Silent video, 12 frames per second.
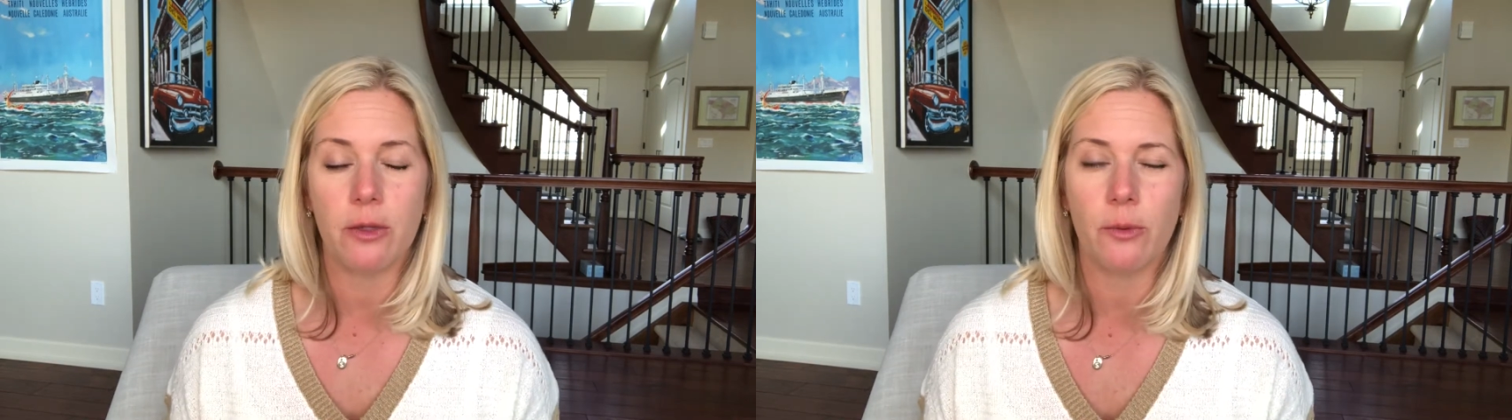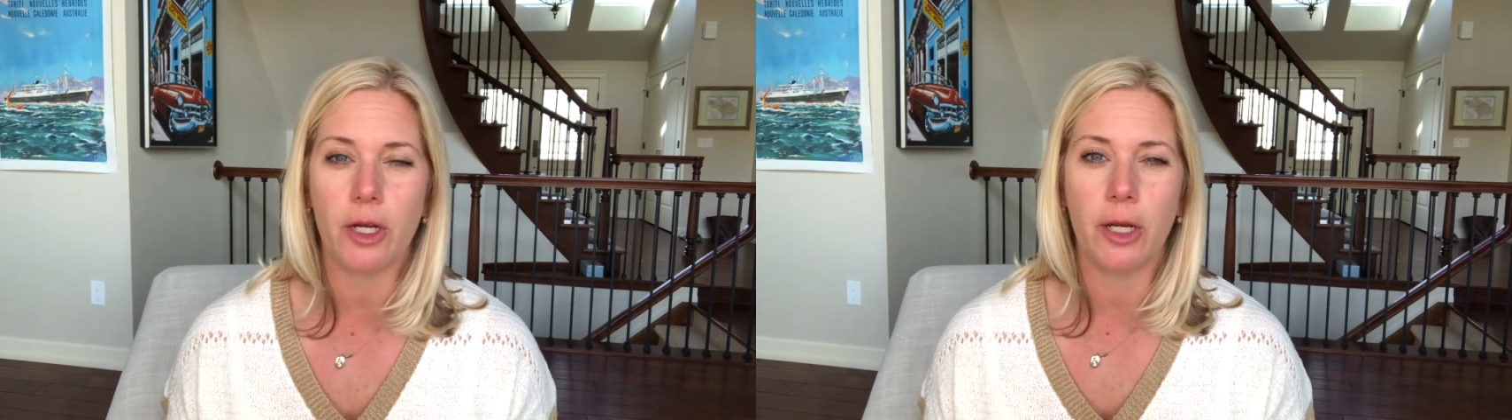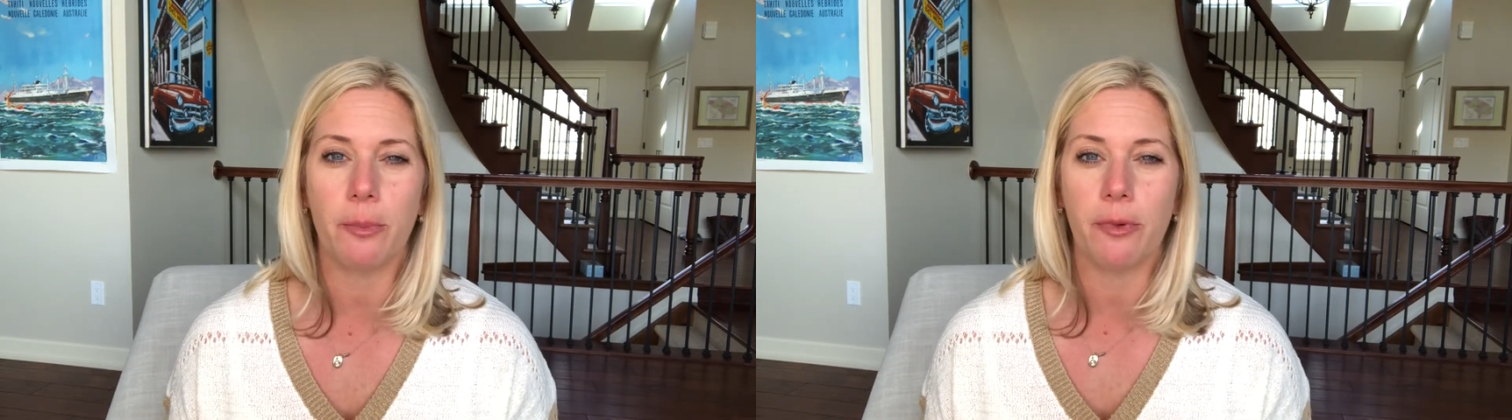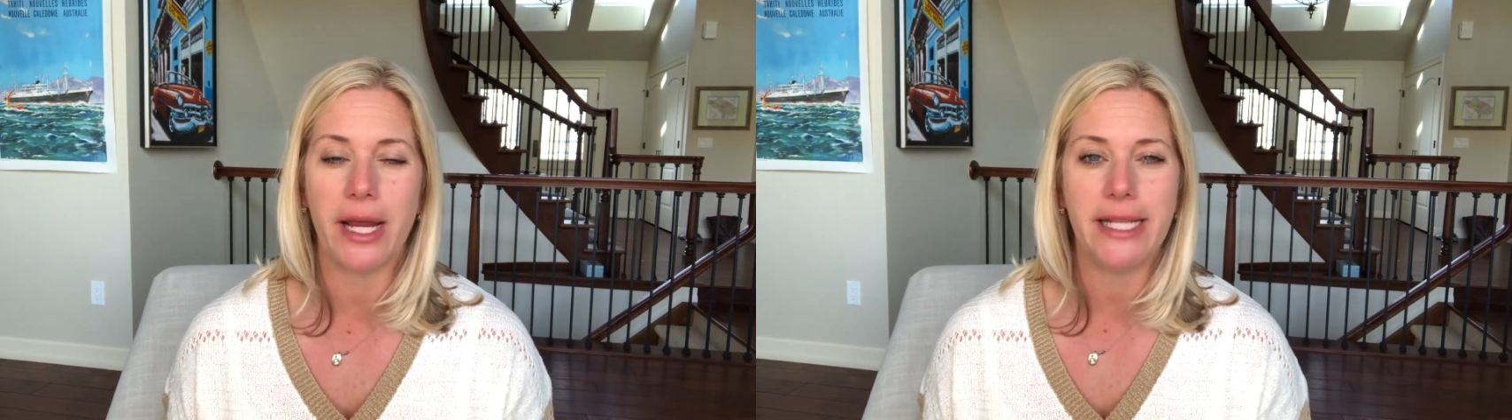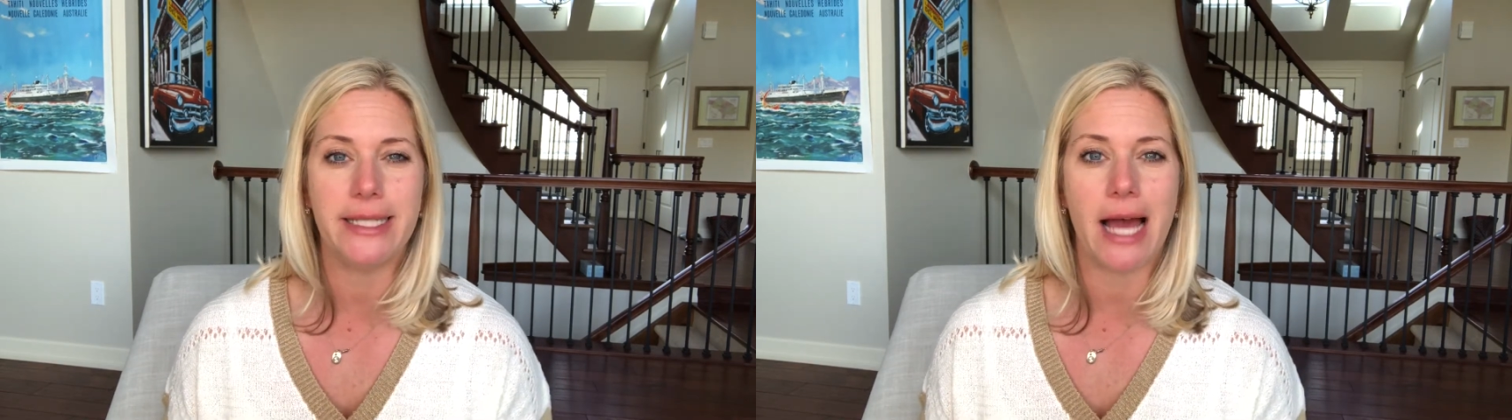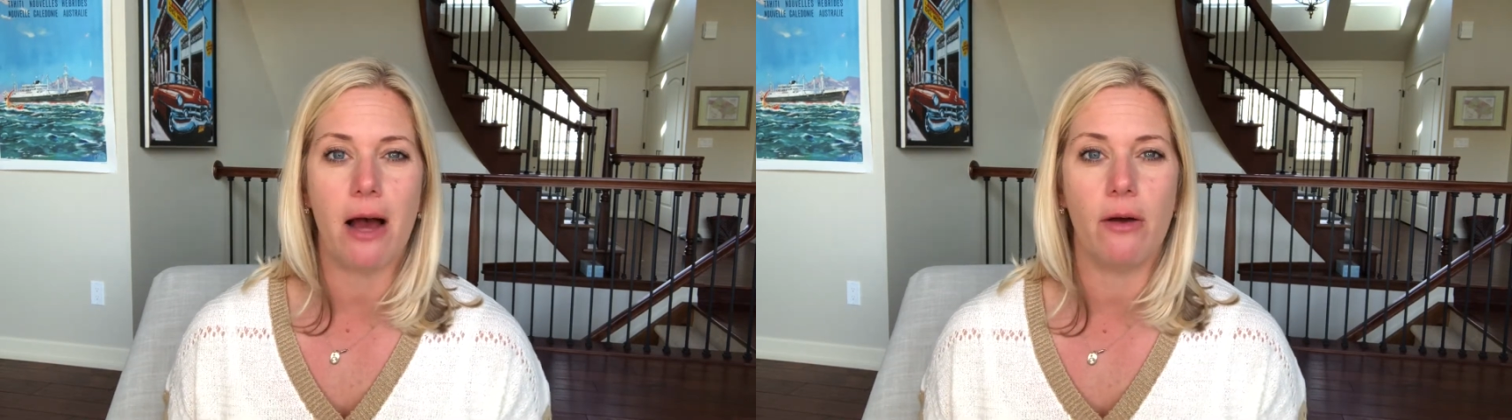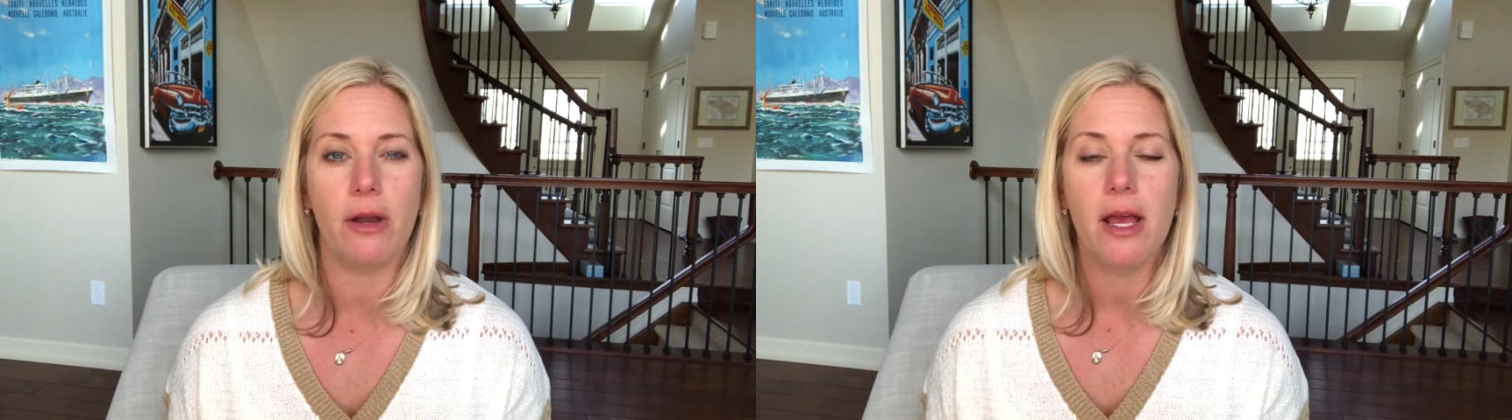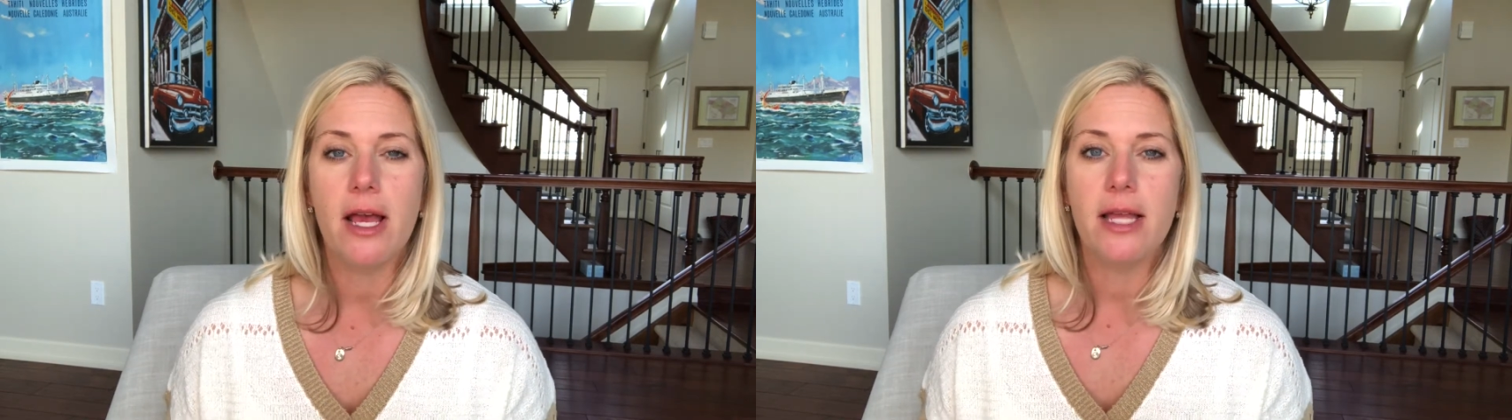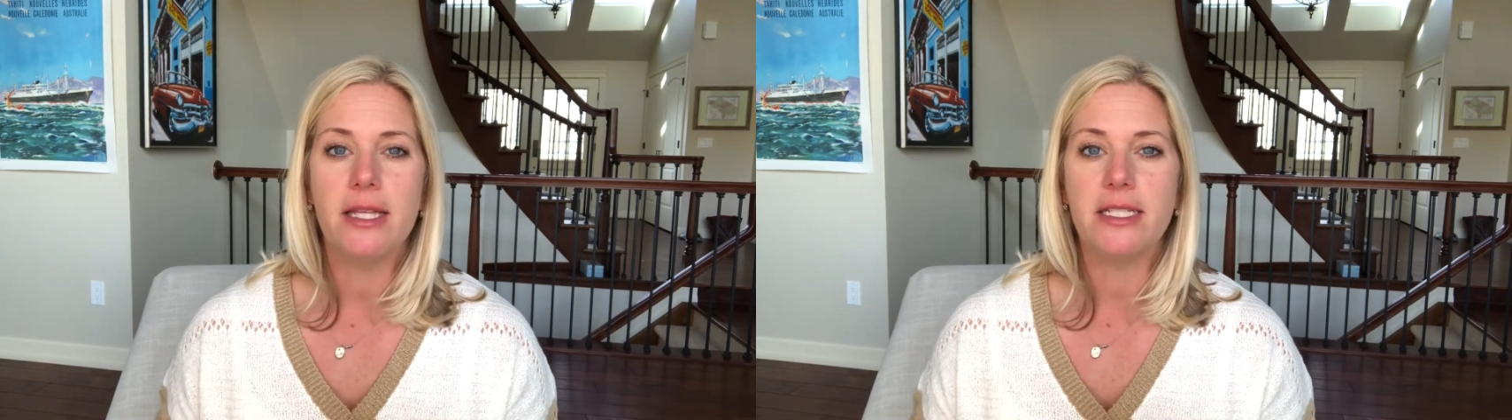and we're going to break down
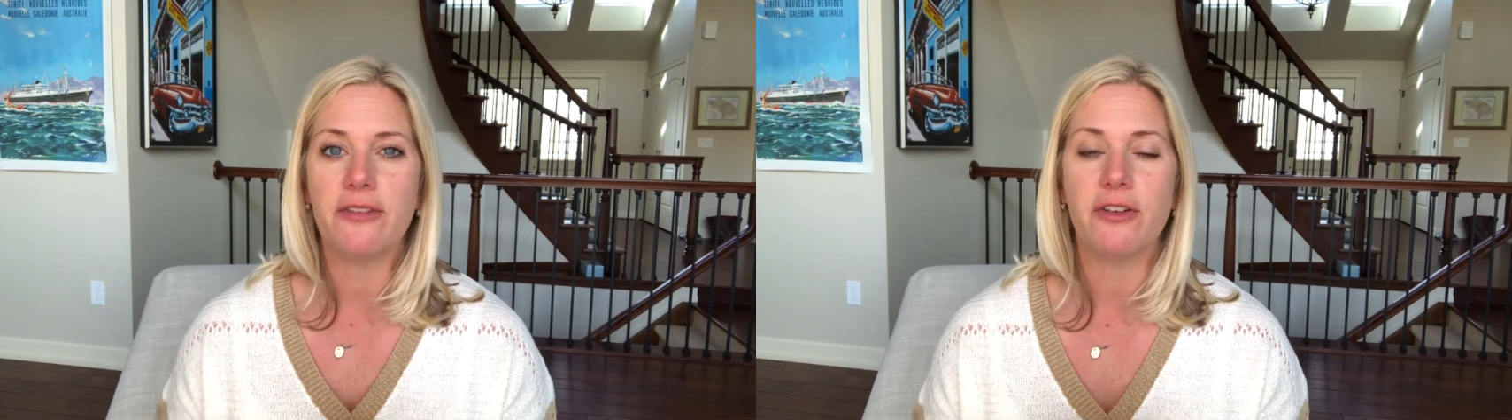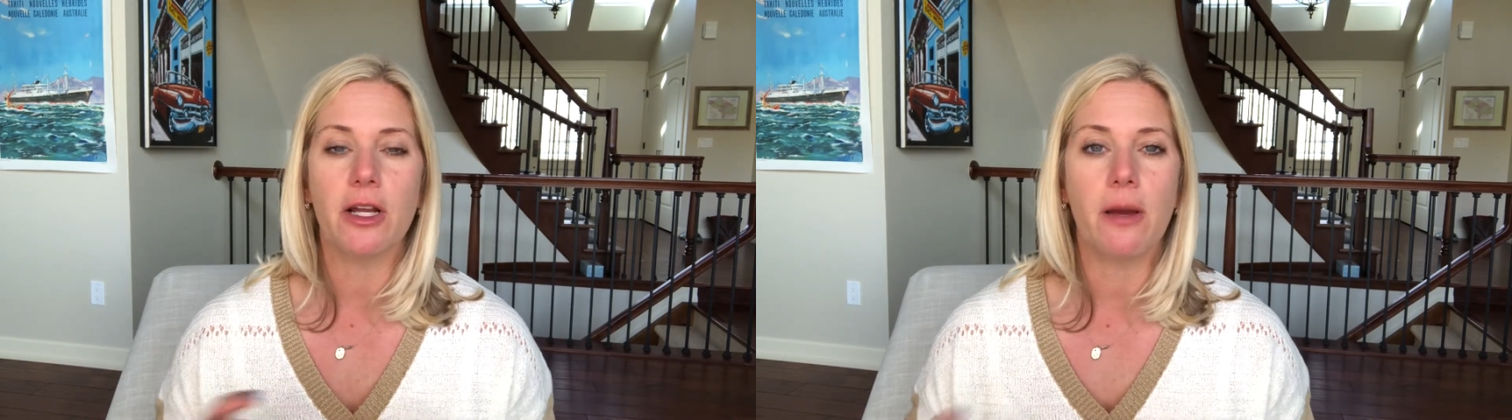the different